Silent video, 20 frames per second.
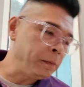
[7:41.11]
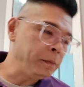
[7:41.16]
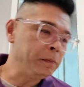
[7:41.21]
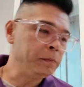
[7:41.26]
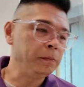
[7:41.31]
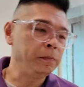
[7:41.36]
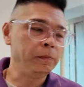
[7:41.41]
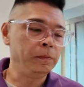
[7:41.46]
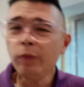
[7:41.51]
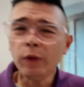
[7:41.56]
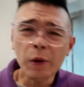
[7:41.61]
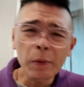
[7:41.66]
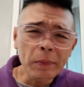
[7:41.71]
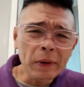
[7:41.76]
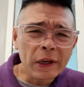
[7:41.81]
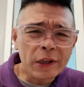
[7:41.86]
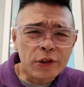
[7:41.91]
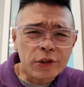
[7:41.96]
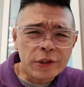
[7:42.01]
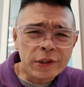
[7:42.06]

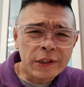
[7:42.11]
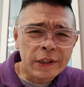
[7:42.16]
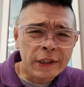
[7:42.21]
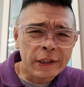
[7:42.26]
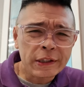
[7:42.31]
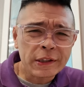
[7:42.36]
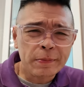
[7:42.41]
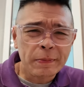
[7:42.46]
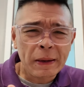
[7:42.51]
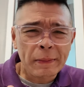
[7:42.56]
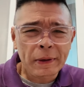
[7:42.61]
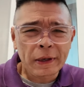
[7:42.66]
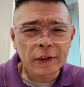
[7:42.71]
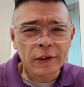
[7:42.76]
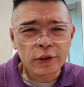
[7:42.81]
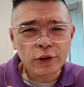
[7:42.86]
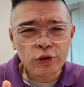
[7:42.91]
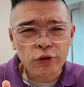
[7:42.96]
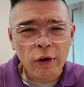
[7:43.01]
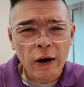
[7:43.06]
What'd be interesting is
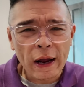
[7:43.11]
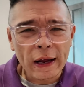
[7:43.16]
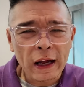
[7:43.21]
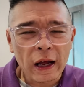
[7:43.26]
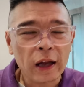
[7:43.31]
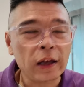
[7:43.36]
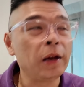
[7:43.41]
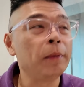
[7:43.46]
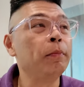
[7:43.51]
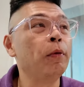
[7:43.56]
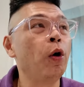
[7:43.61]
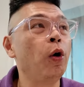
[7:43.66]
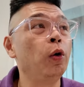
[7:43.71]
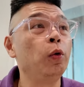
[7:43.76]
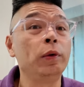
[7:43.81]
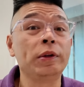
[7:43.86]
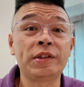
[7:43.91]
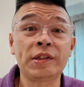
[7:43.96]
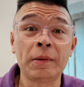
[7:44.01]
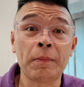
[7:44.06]
maybe try a la
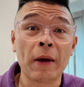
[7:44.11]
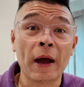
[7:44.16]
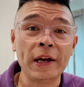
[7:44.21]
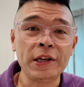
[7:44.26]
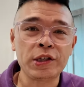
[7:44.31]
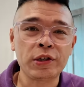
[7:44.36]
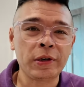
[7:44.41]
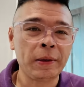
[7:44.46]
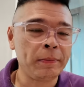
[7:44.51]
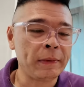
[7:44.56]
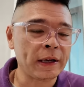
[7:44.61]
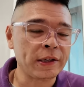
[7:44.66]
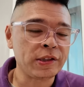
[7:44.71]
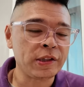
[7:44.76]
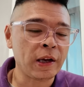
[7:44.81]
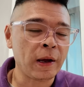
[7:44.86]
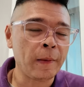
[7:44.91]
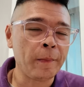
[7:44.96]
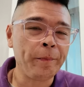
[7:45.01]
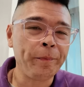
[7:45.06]
mode with some ice cream
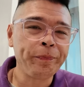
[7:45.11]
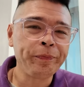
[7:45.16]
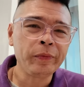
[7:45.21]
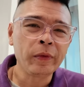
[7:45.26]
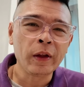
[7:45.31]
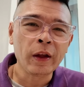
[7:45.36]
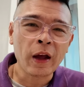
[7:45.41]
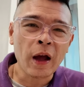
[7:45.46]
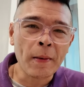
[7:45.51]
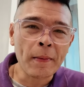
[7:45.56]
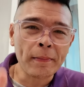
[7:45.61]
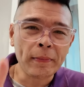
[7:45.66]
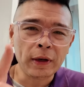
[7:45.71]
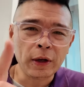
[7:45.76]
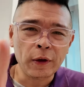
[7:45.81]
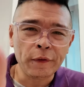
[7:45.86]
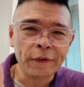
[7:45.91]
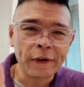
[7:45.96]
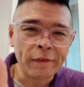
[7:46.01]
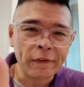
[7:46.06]
next time. Comment
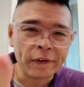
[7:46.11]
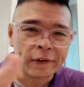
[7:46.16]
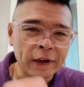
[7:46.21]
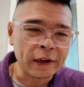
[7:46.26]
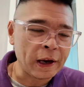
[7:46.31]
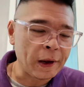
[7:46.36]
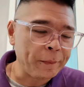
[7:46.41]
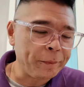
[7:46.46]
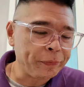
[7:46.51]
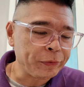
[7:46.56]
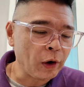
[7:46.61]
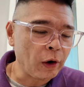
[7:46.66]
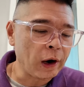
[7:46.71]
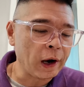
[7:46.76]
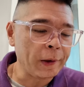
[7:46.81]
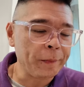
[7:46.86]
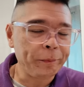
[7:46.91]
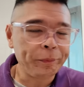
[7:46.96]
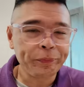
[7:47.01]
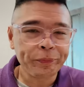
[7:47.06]
below if you've ever done that.
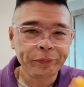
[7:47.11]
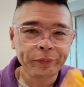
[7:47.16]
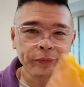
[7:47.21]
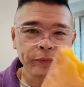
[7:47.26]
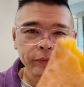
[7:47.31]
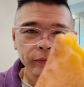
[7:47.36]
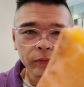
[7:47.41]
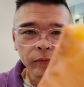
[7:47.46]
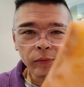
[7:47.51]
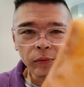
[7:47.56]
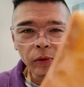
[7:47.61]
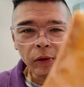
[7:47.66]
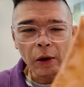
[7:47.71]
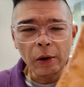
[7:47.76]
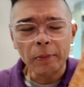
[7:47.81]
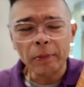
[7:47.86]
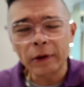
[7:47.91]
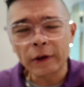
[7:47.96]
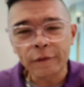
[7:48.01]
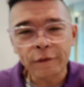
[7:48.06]
All right,
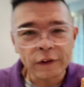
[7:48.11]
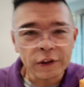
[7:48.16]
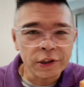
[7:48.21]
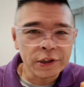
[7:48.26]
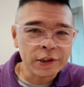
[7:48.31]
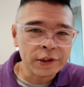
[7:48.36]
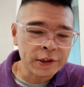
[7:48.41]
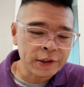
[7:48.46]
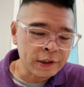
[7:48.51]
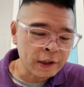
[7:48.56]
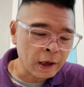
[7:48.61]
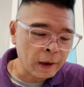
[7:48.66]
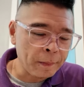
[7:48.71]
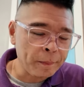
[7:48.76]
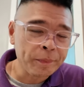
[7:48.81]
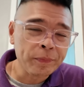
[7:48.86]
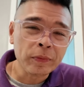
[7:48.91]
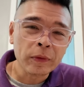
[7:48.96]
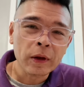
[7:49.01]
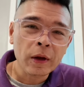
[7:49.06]
I'm gonna finish this up.